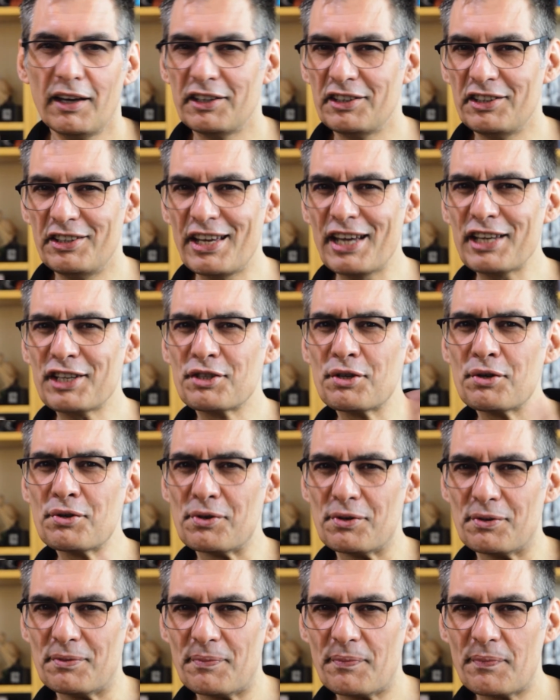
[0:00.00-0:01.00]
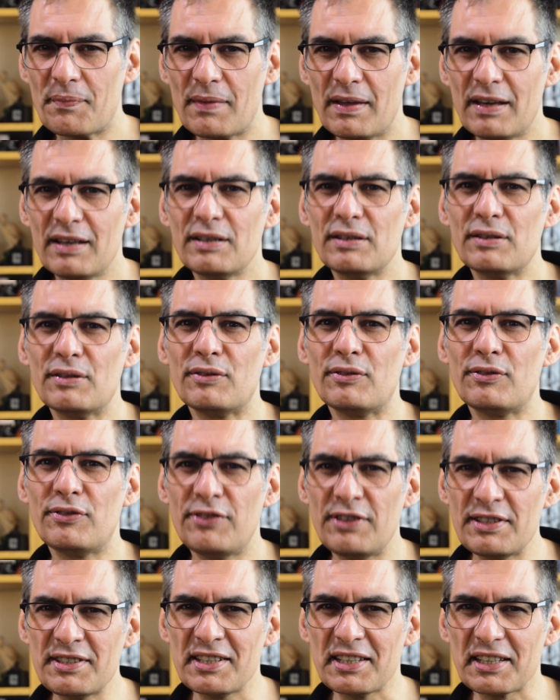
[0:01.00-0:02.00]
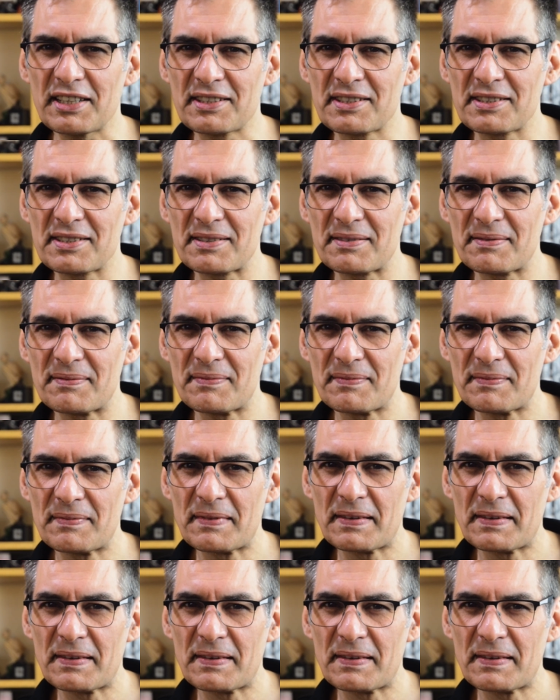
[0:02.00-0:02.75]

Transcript: Day 2. Physics.